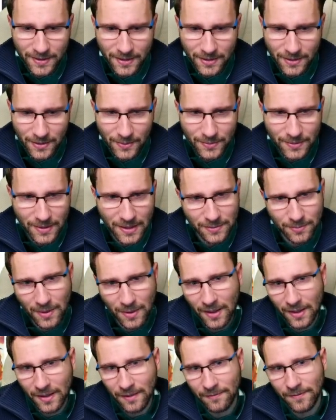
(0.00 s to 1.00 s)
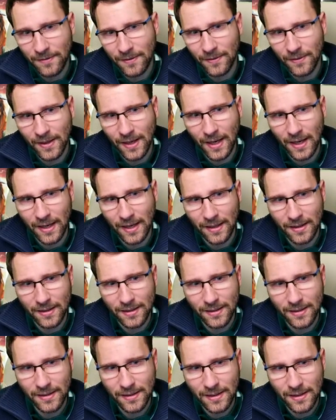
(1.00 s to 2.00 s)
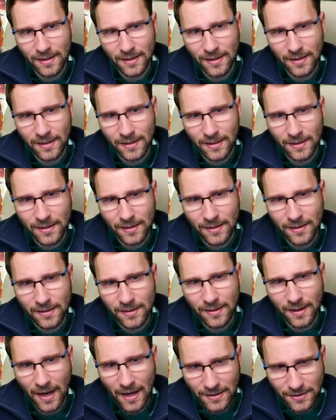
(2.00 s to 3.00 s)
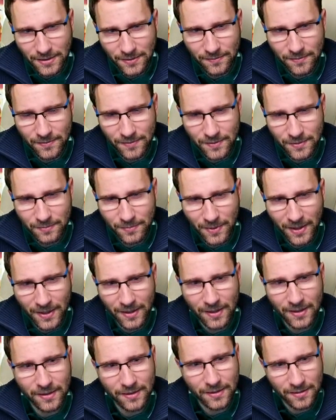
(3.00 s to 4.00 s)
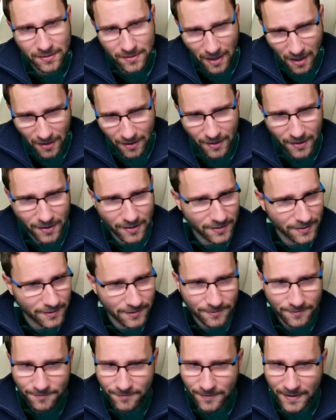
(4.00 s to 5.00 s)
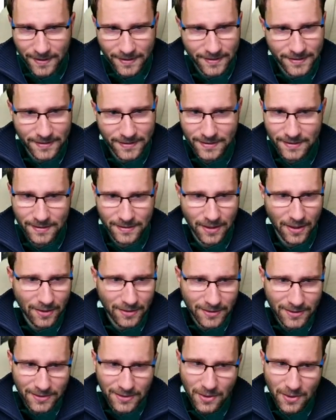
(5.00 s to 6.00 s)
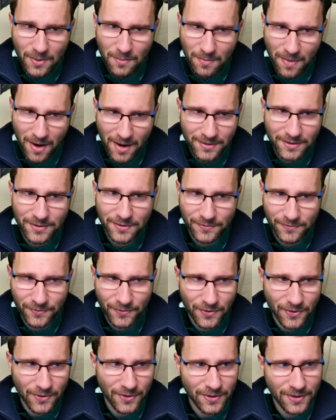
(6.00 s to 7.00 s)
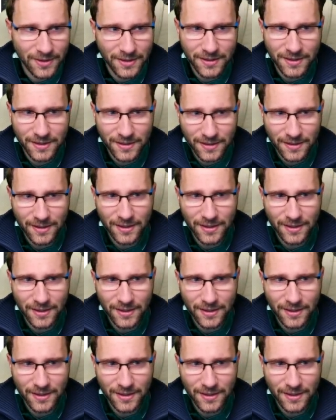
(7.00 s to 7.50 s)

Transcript: close as well if you look at it. Rise of the Tomb Raider colors fits not so much for the